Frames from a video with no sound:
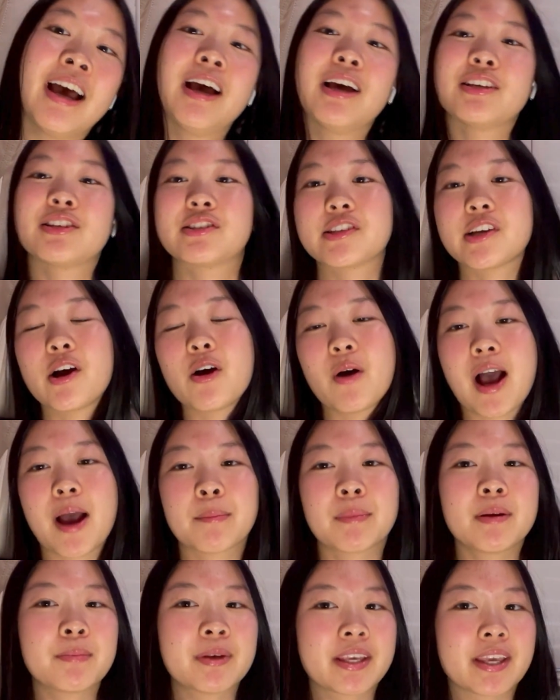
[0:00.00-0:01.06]
So I'm
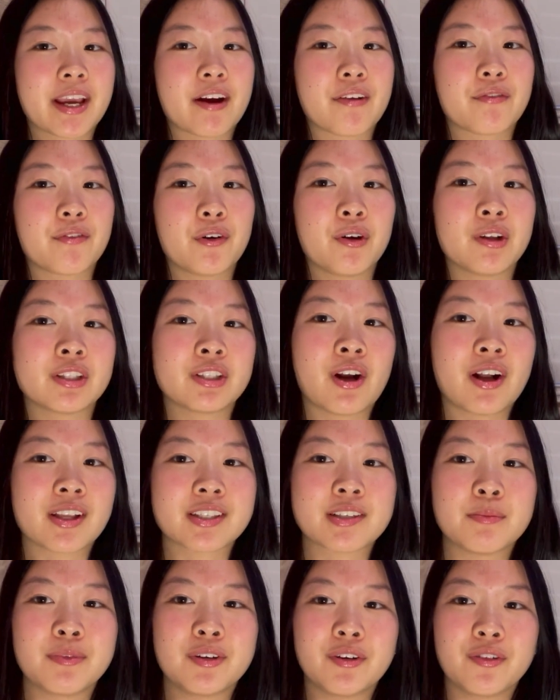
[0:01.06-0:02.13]
gonna be careful not
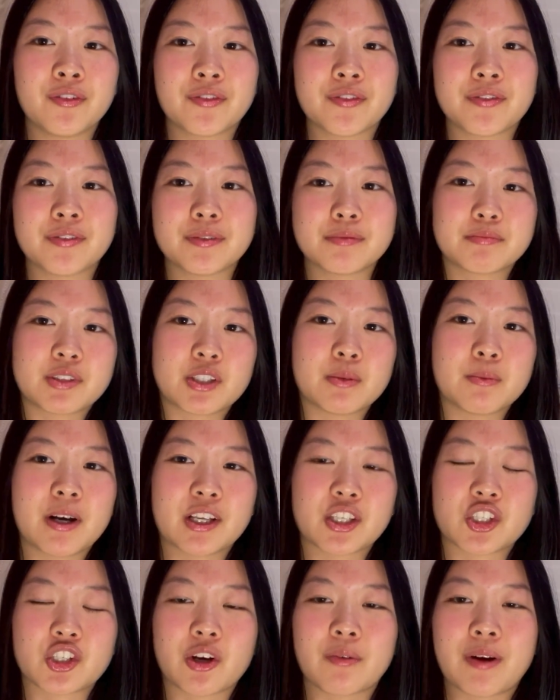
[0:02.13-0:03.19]
to move too
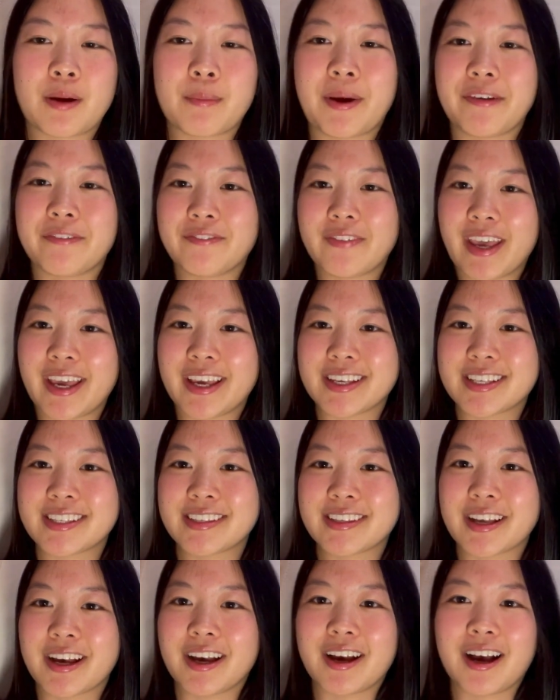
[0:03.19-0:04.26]
much around my face.